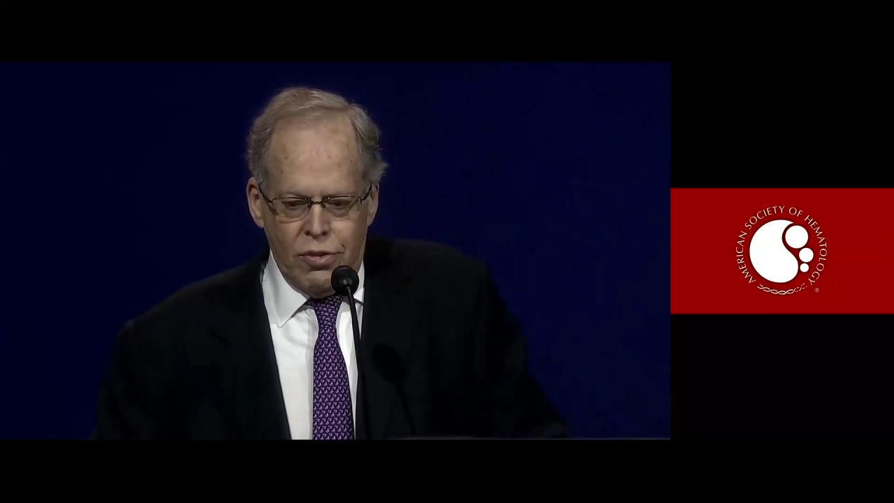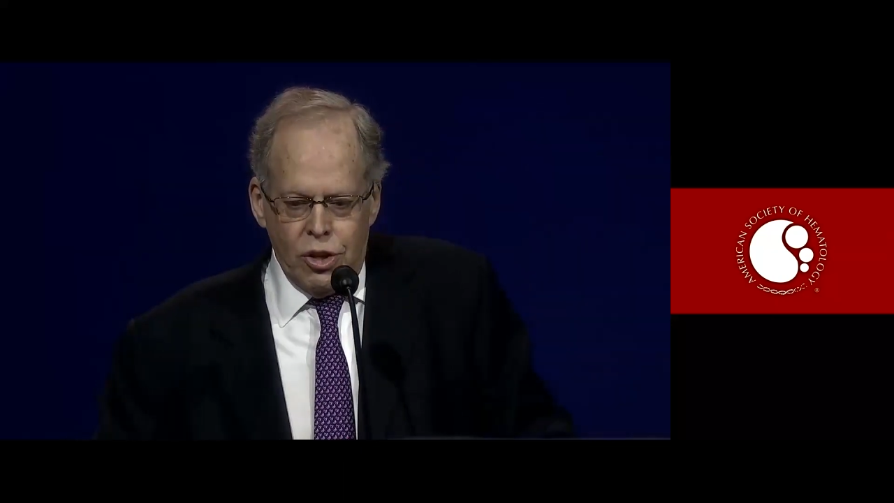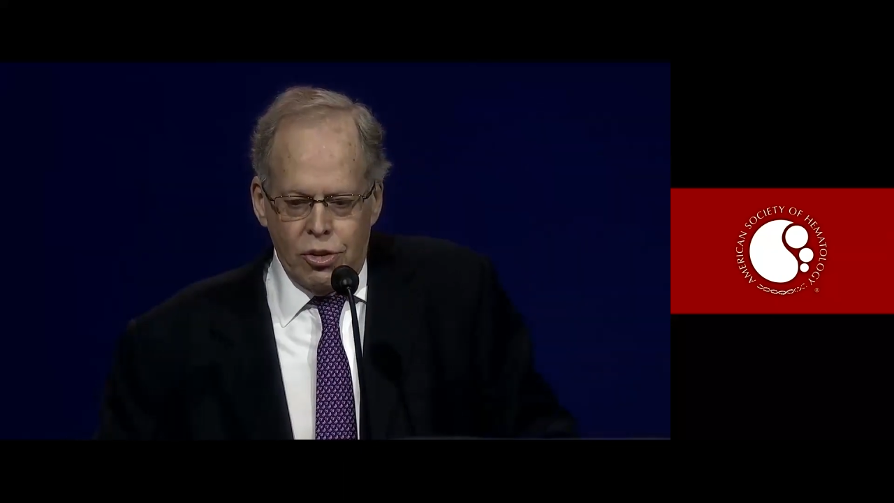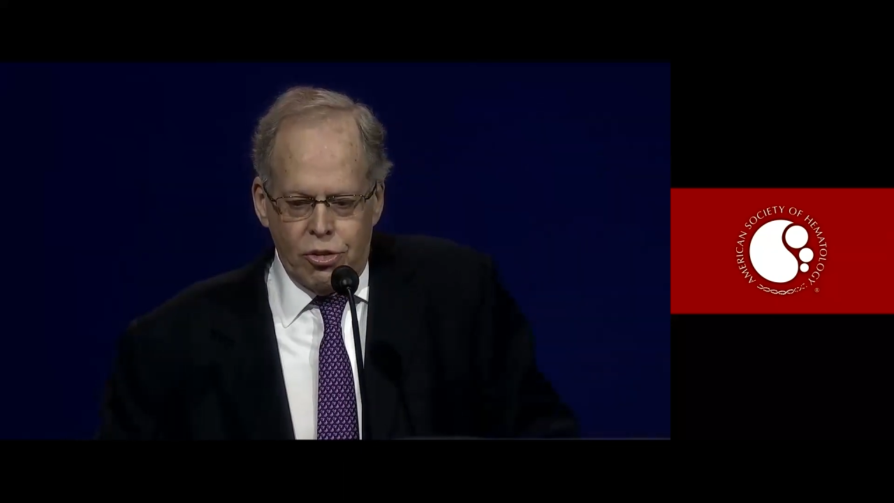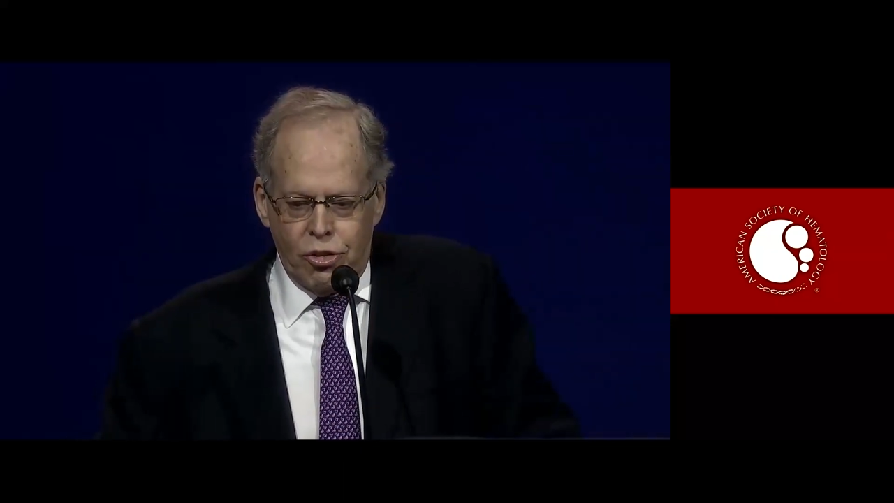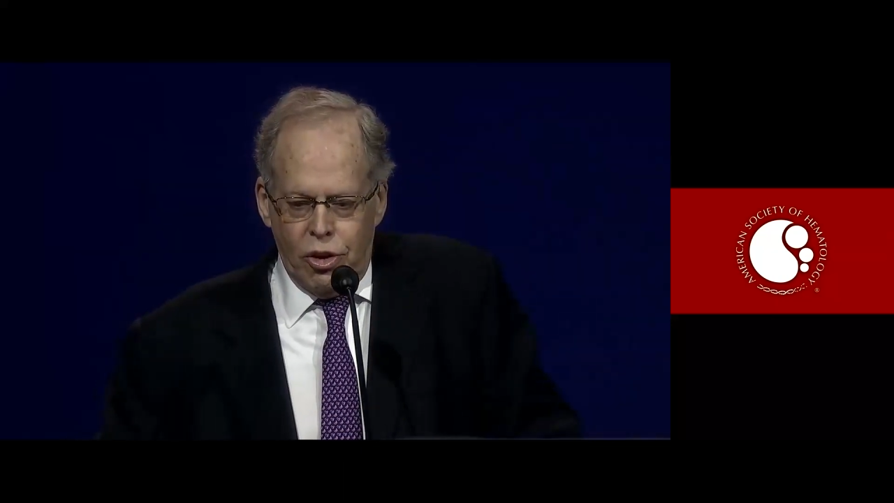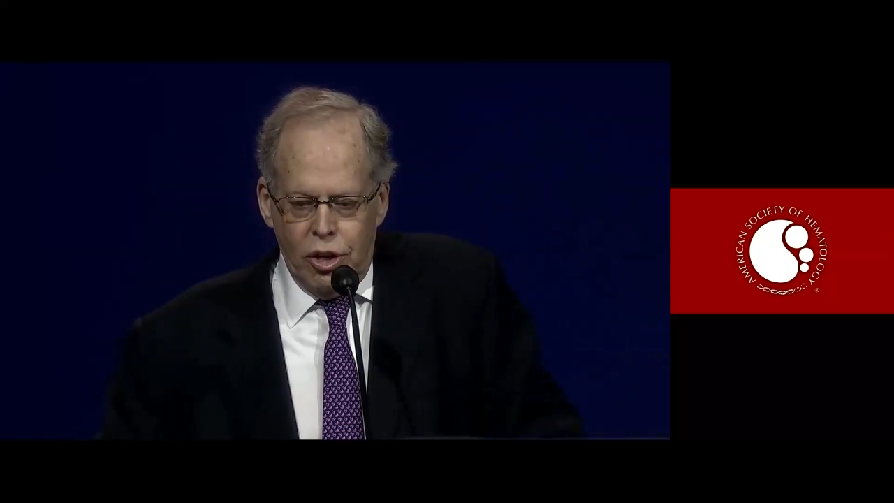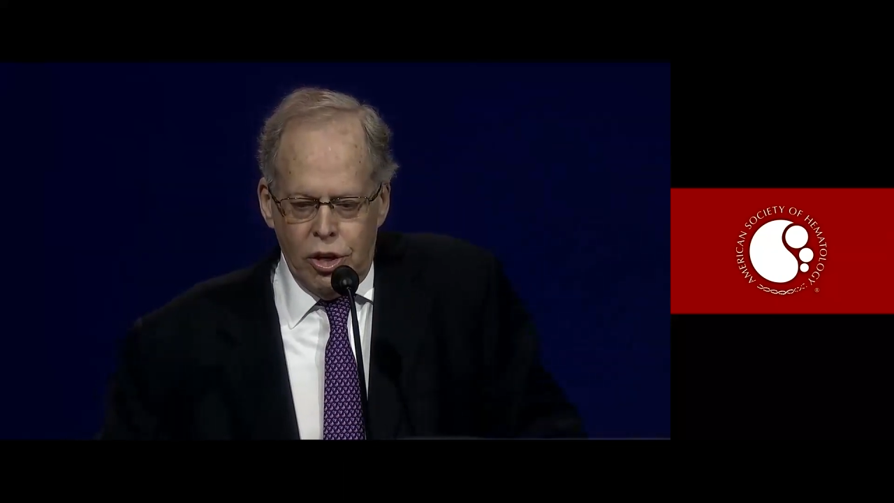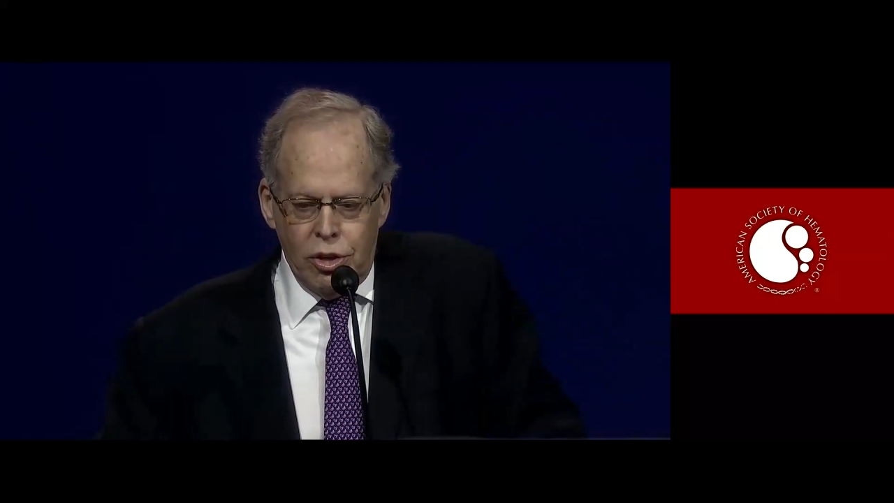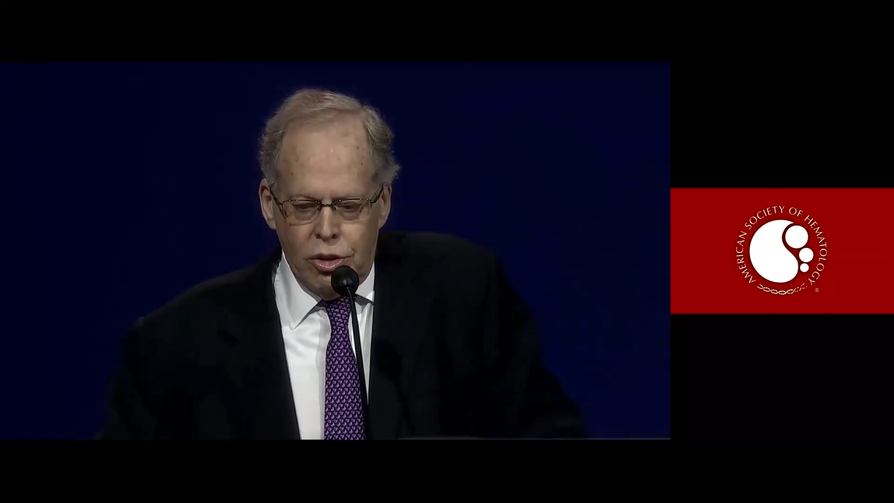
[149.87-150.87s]
this
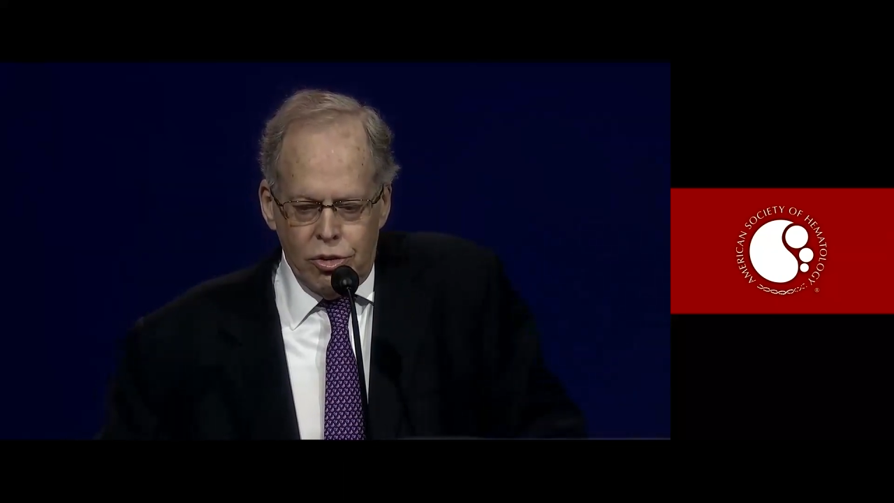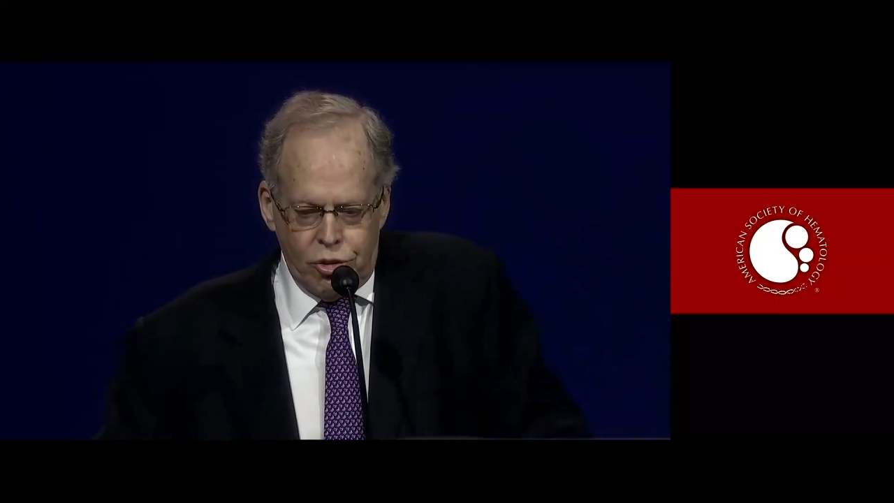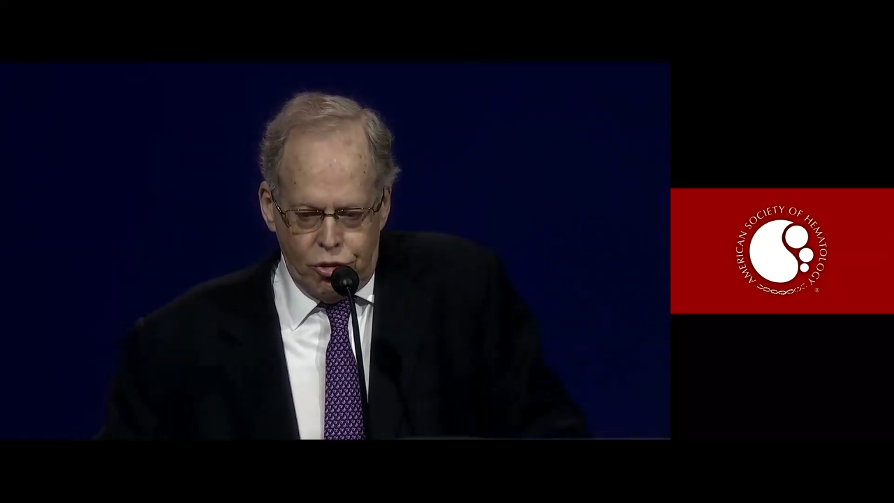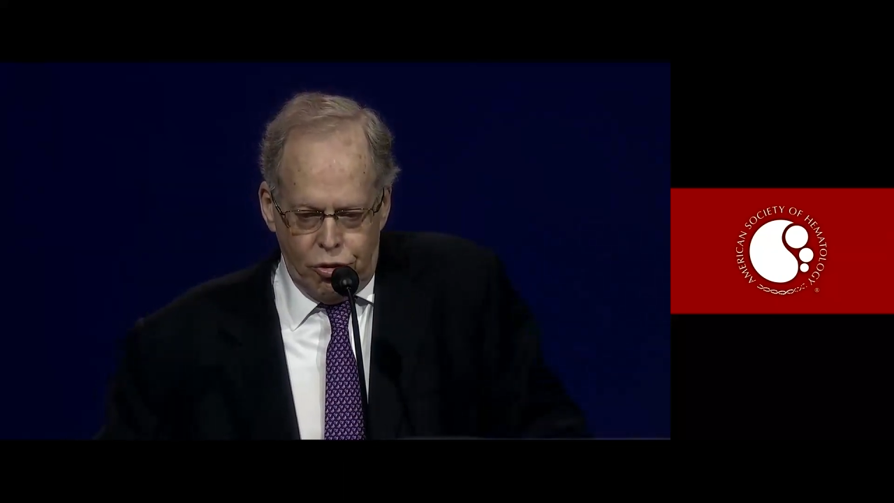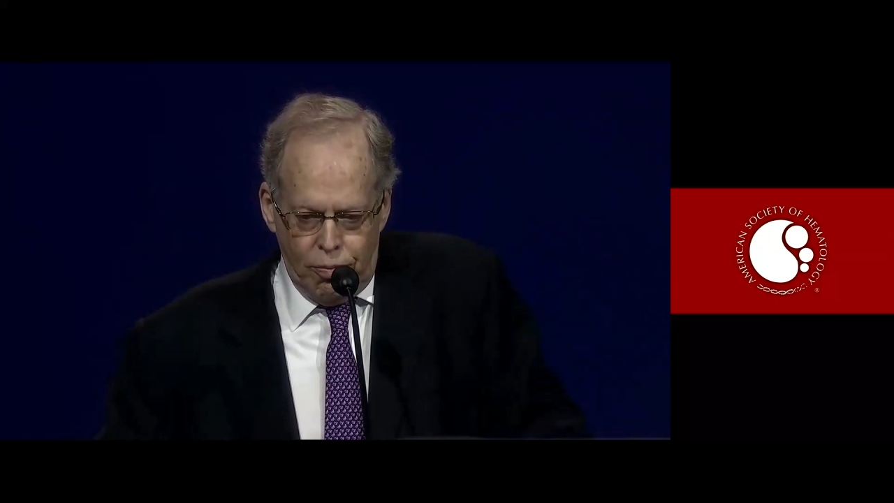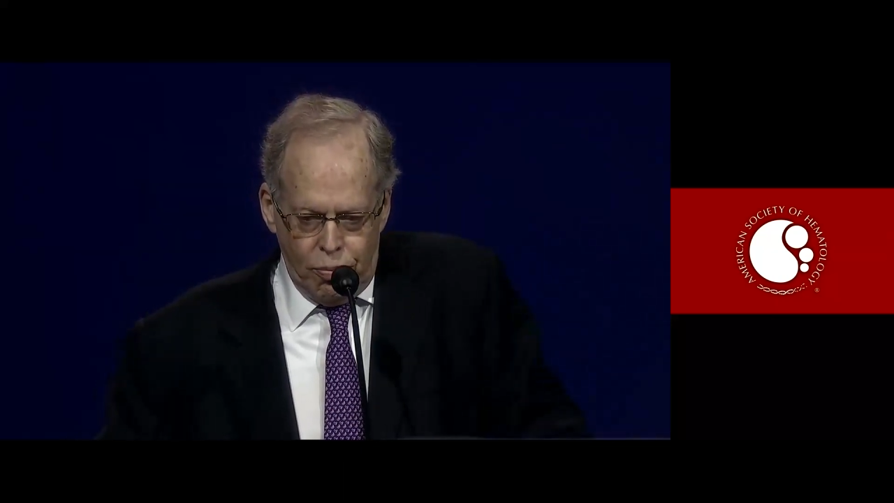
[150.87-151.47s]
is